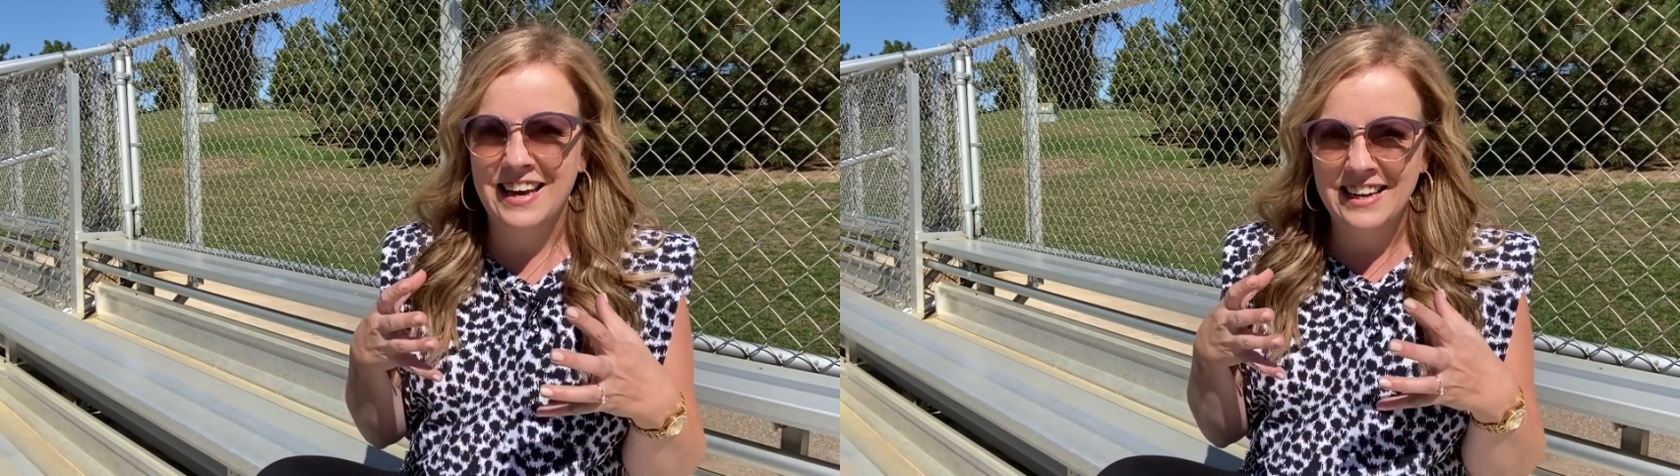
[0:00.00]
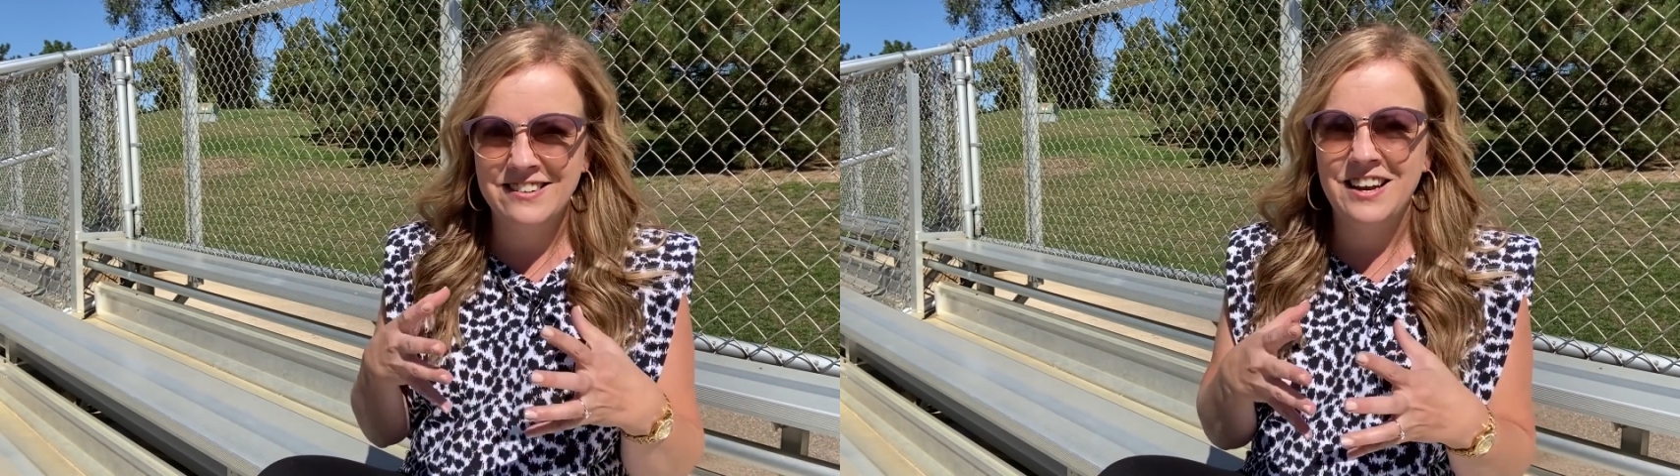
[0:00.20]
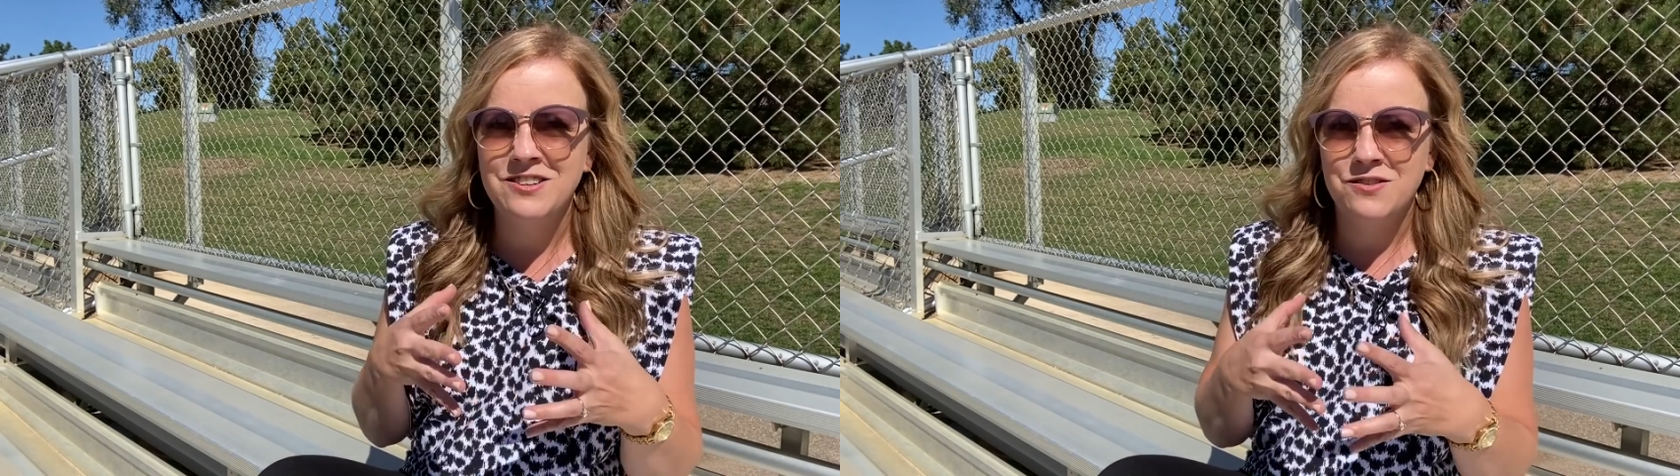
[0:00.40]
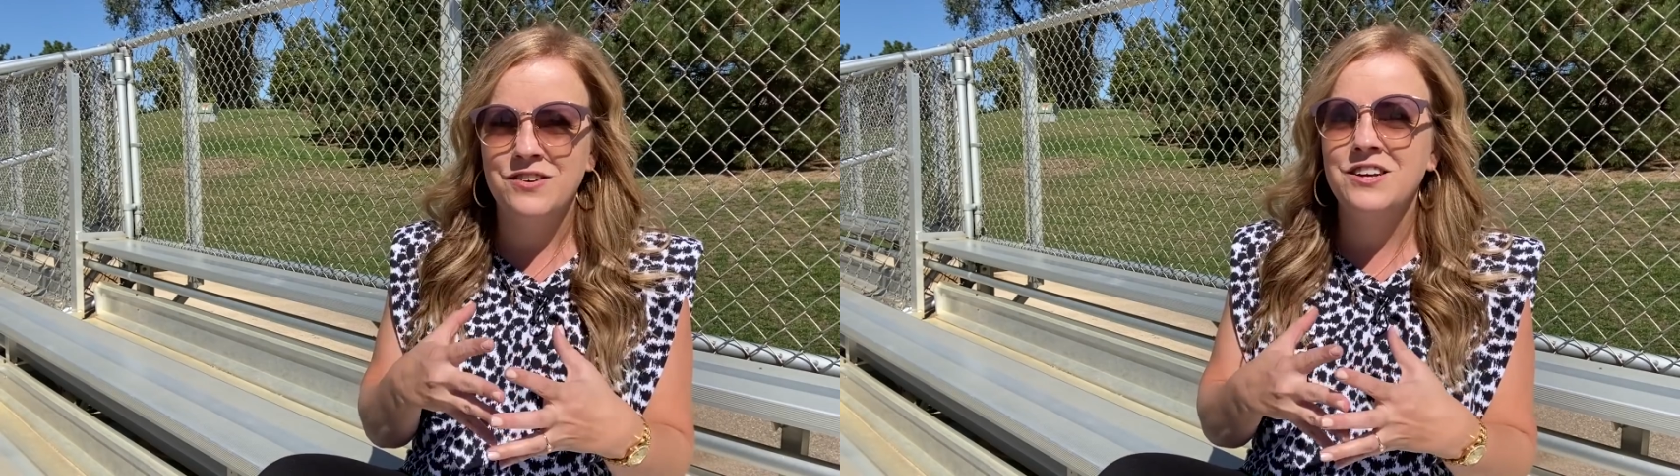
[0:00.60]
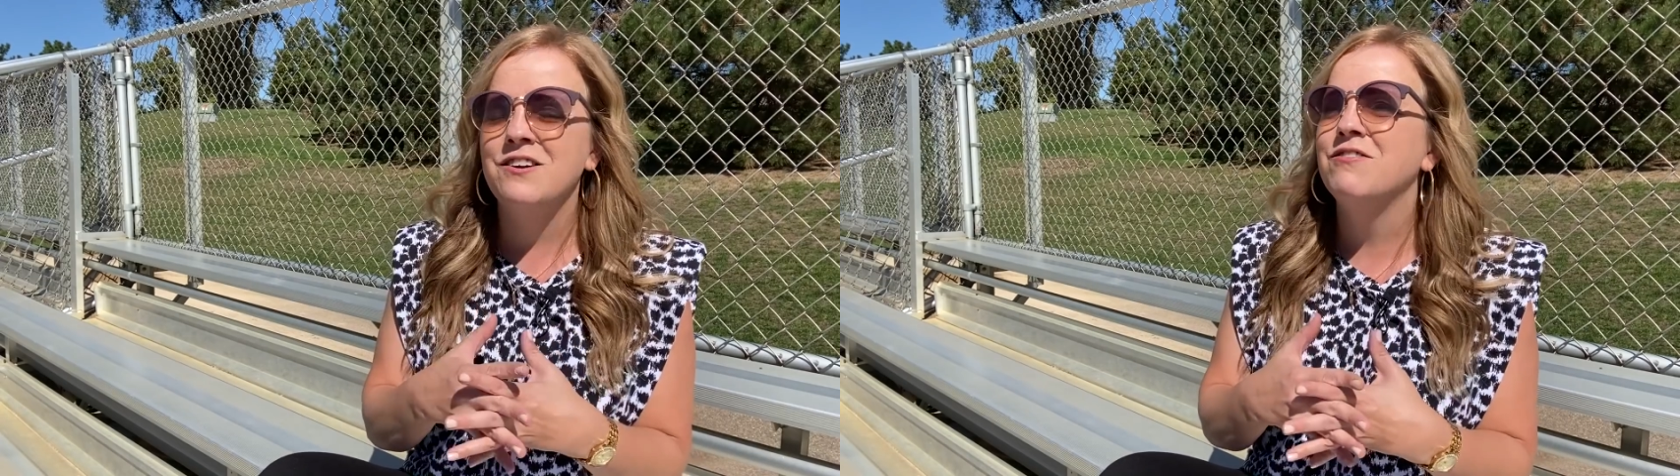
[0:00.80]
intense
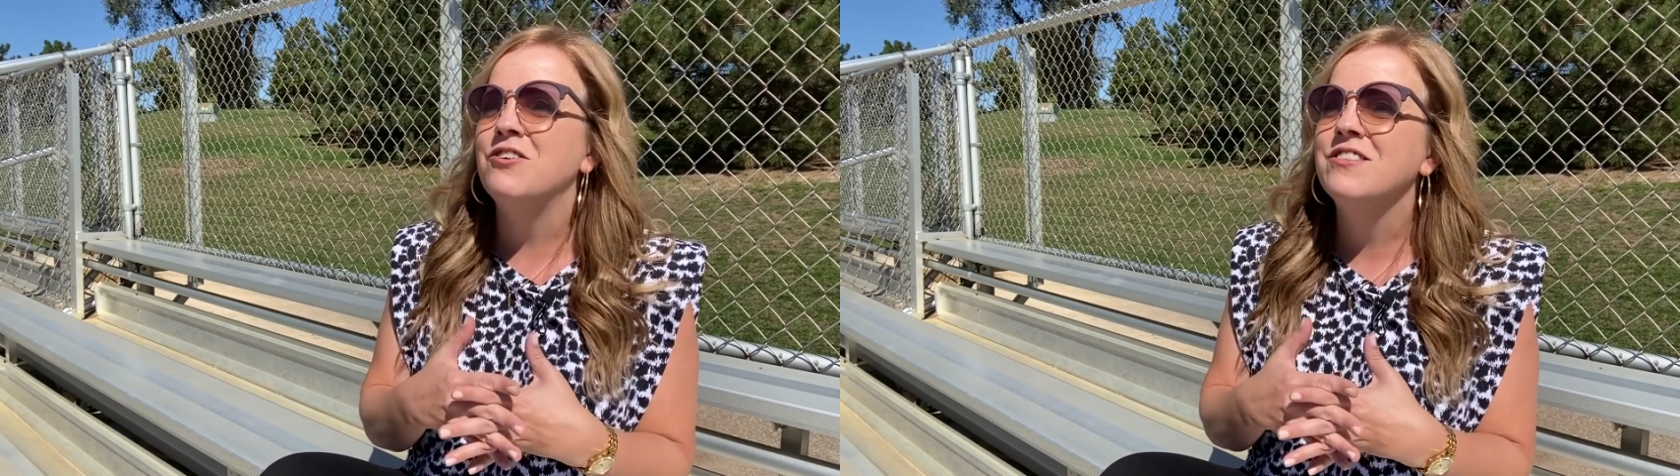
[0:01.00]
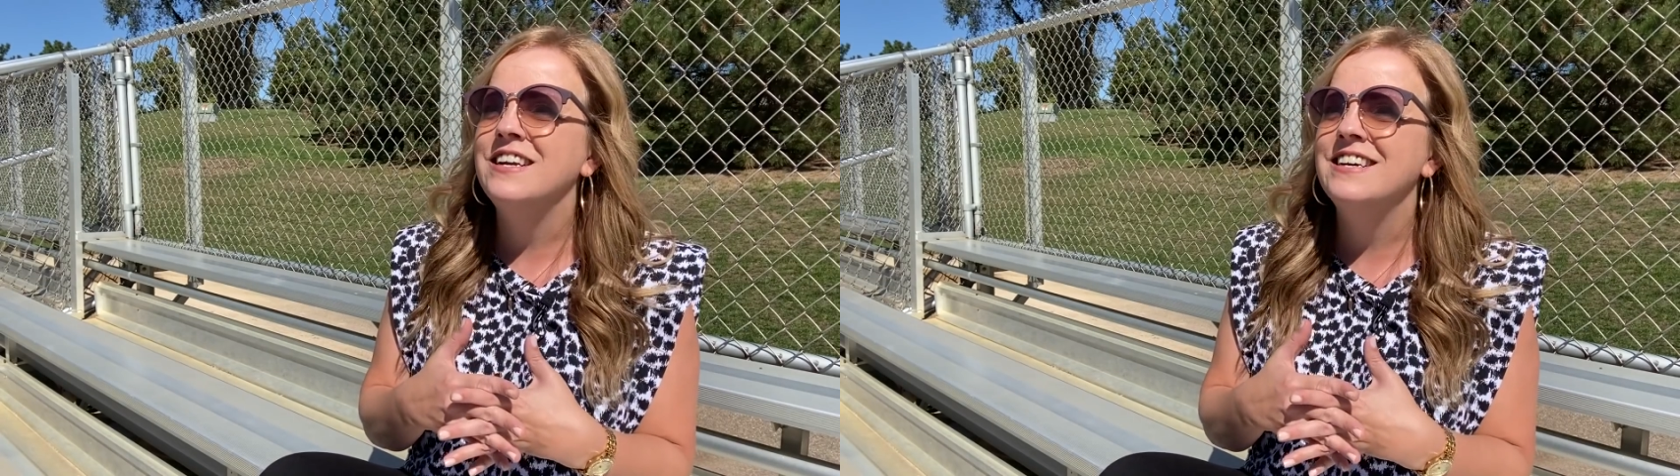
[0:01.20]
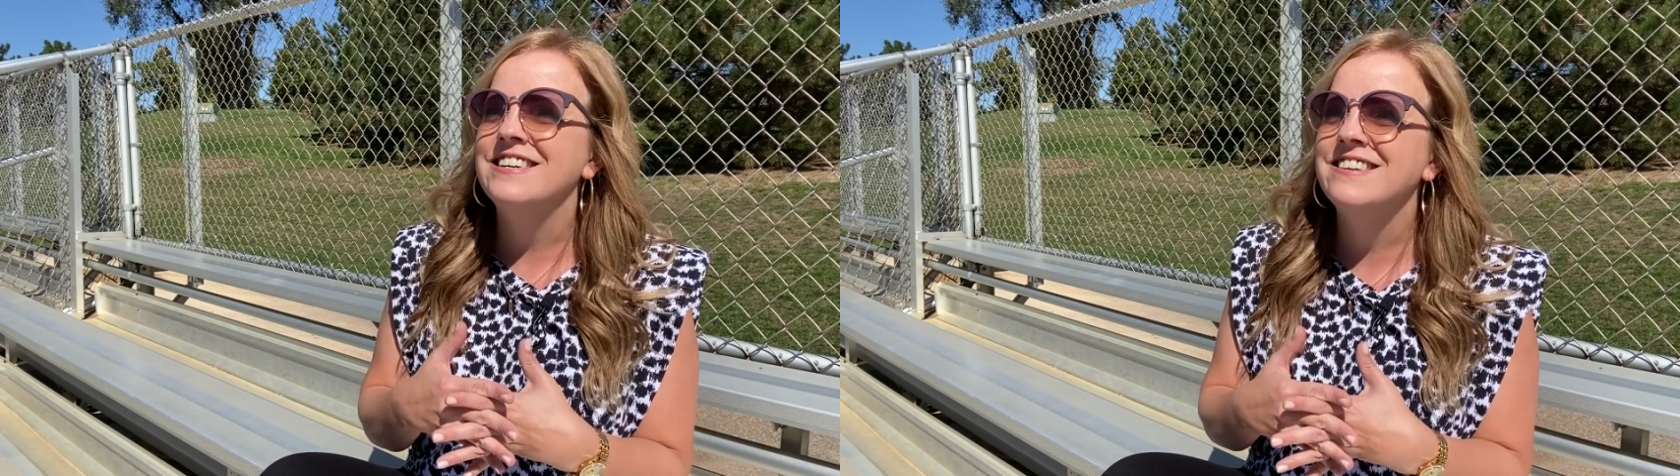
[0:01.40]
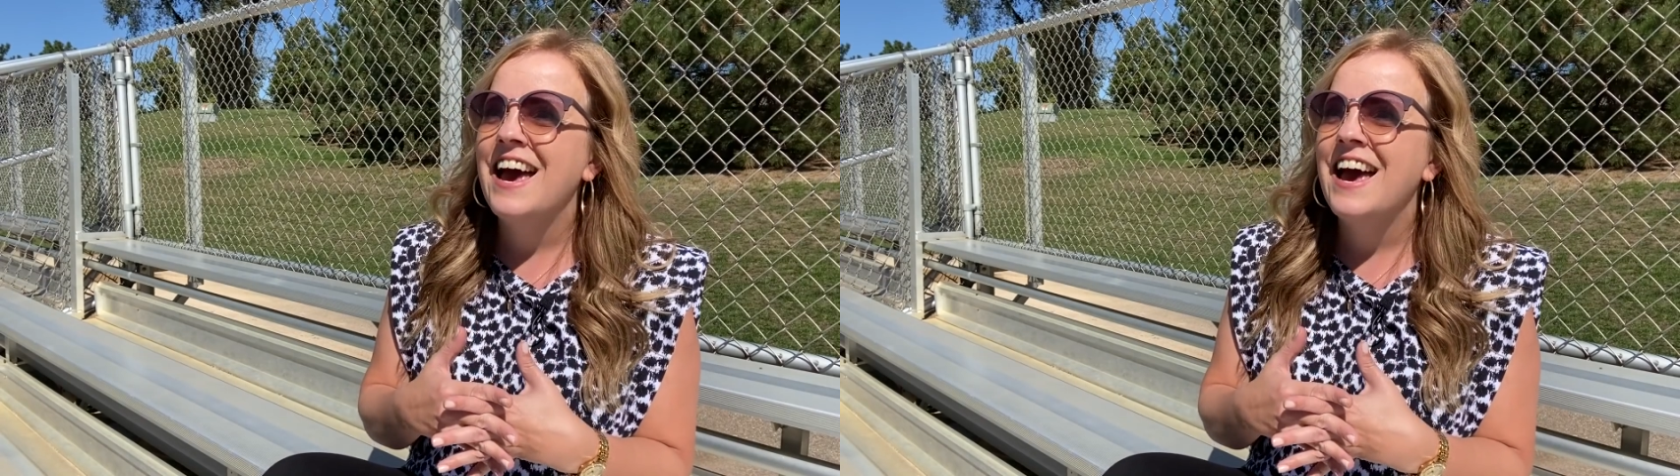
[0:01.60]
feeling of loneliness.